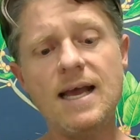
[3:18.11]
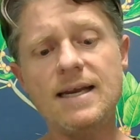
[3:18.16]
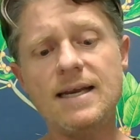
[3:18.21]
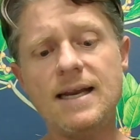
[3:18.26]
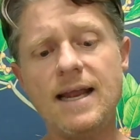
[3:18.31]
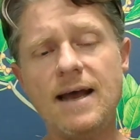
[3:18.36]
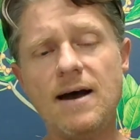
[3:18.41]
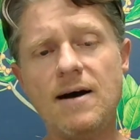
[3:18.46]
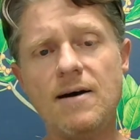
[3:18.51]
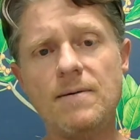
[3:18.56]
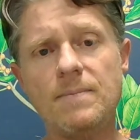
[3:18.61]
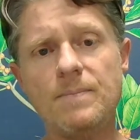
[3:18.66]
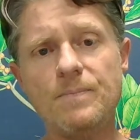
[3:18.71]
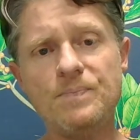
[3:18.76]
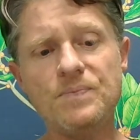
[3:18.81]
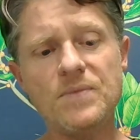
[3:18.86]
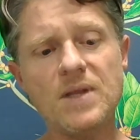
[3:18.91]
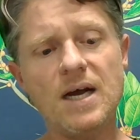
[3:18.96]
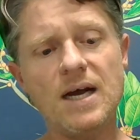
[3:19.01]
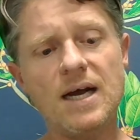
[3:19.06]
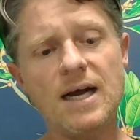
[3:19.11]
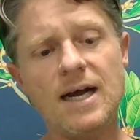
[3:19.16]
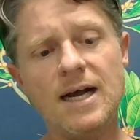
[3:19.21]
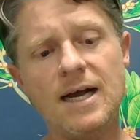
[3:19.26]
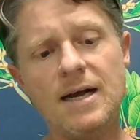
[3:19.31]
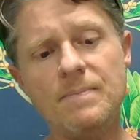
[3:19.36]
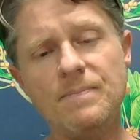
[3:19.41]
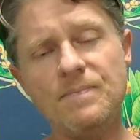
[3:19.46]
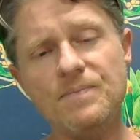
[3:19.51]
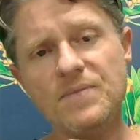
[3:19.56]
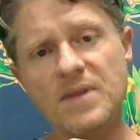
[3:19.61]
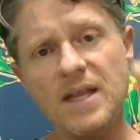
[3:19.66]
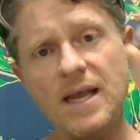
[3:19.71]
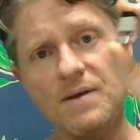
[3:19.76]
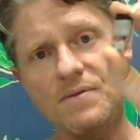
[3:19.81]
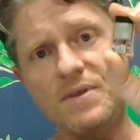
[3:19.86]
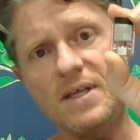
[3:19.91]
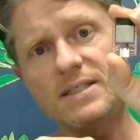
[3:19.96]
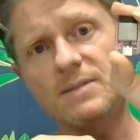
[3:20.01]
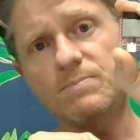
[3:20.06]
Now
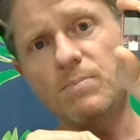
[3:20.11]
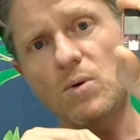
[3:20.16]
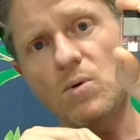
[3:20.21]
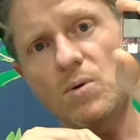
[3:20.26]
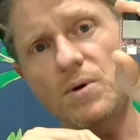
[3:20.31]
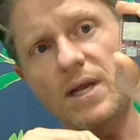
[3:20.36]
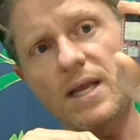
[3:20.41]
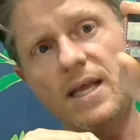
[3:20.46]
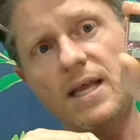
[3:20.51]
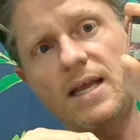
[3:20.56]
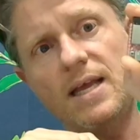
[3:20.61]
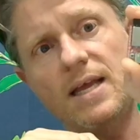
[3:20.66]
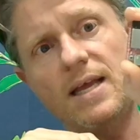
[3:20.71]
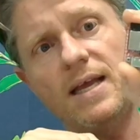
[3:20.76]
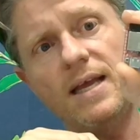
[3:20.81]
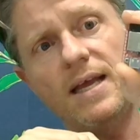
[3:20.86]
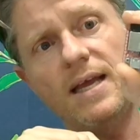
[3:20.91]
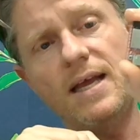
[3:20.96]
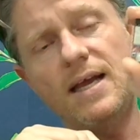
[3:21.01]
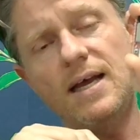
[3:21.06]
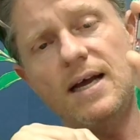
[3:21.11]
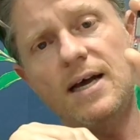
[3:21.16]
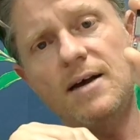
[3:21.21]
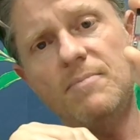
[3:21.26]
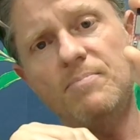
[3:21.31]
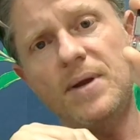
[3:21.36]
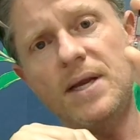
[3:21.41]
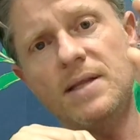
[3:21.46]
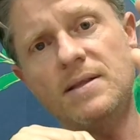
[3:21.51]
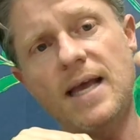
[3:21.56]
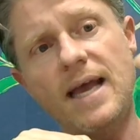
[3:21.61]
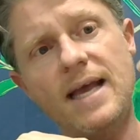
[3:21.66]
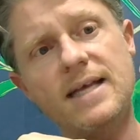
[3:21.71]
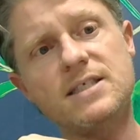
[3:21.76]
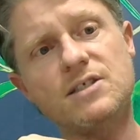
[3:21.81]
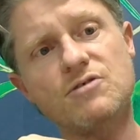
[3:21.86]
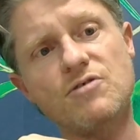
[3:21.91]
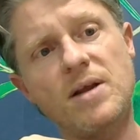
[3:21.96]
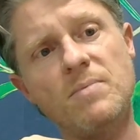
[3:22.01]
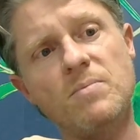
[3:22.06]
this board here, being the
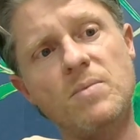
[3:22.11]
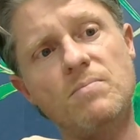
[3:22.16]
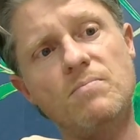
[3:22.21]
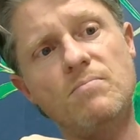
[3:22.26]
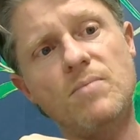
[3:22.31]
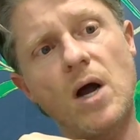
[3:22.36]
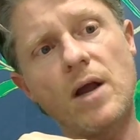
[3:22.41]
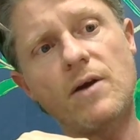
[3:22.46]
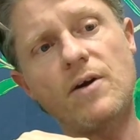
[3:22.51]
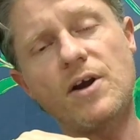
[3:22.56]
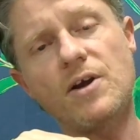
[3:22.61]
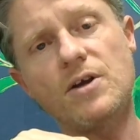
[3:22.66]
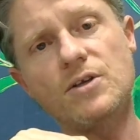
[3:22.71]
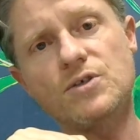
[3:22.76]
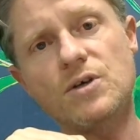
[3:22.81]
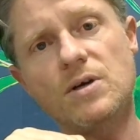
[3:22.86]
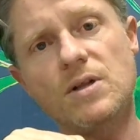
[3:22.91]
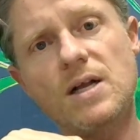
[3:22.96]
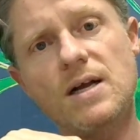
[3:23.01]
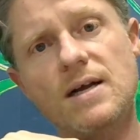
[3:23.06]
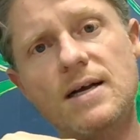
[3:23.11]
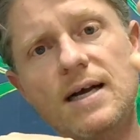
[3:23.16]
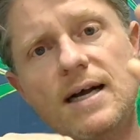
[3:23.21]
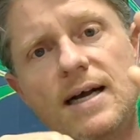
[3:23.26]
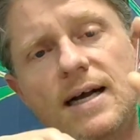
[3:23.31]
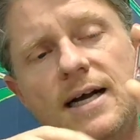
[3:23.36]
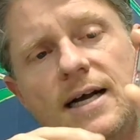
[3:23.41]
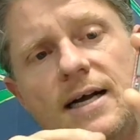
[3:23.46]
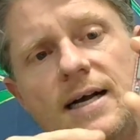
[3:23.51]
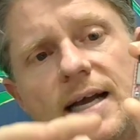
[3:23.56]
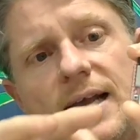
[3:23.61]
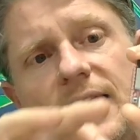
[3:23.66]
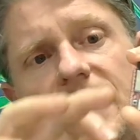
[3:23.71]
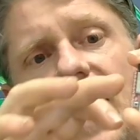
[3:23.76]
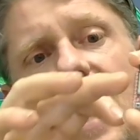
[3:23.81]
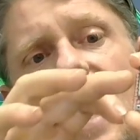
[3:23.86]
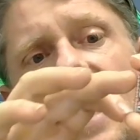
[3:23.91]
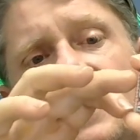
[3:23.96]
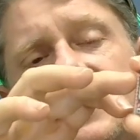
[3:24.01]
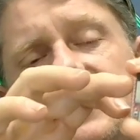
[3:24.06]
S3 microcontroller, it
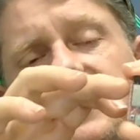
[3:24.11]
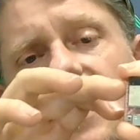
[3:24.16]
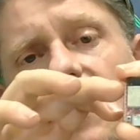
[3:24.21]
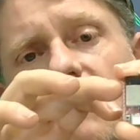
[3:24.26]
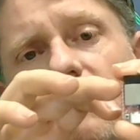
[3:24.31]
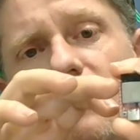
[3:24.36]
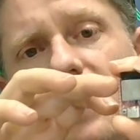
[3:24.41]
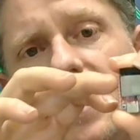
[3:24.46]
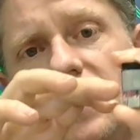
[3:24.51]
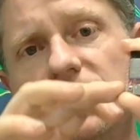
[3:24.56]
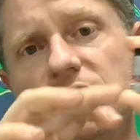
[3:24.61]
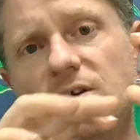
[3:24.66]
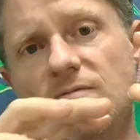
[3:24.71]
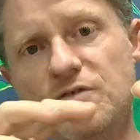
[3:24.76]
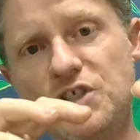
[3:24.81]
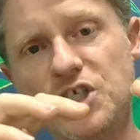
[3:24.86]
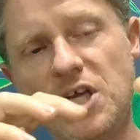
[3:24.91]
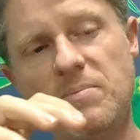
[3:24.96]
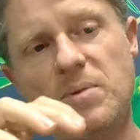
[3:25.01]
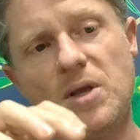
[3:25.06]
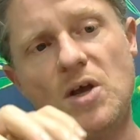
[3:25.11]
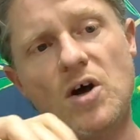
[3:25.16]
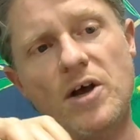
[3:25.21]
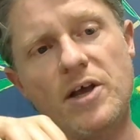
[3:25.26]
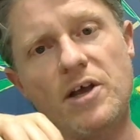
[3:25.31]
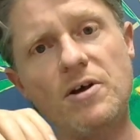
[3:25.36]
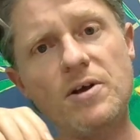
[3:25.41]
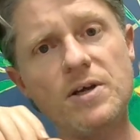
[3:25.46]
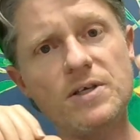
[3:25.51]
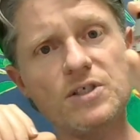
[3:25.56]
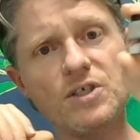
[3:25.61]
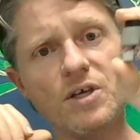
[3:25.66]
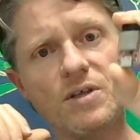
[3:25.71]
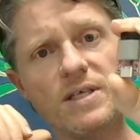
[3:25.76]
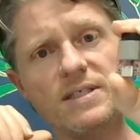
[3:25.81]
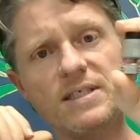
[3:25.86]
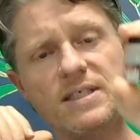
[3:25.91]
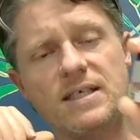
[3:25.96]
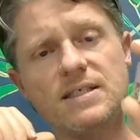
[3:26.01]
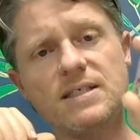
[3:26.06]
has a bunch of GPIO. So
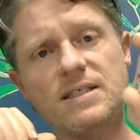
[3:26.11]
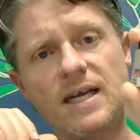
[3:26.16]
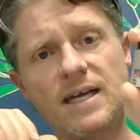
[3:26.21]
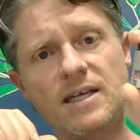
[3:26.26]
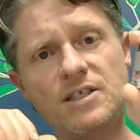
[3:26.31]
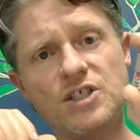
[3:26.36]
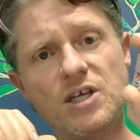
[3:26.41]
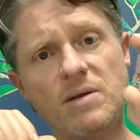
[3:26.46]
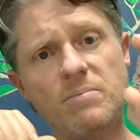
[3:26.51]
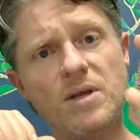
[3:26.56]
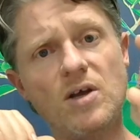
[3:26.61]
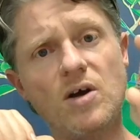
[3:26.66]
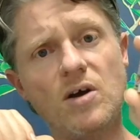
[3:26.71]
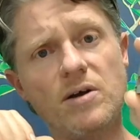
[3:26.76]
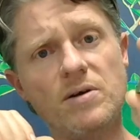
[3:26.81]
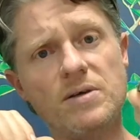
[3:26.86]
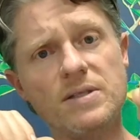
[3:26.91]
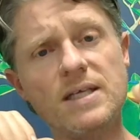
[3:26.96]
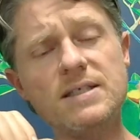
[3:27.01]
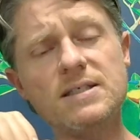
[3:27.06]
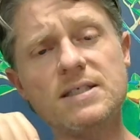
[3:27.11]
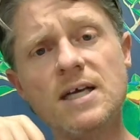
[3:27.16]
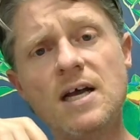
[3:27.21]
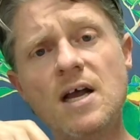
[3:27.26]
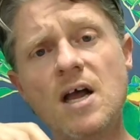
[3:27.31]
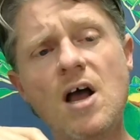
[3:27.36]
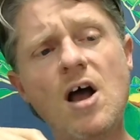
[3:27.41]
there's 16 GPIO on this.